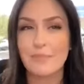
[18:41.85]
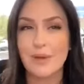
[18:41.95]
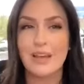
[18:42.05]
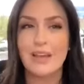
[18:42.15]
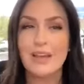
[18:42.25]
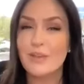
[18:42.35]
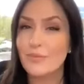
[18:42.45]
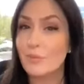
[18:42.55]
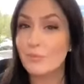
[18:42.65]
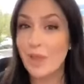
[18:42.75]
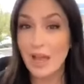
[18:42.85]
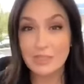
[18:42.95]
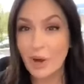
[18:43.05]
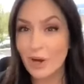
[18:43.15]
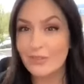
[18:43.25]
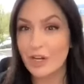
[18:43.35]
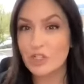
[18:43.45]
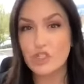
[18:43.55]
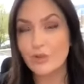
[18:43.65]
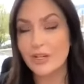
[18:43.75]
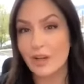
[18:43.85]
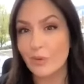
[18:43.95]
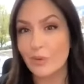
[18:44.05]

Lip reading: But as part of our trio,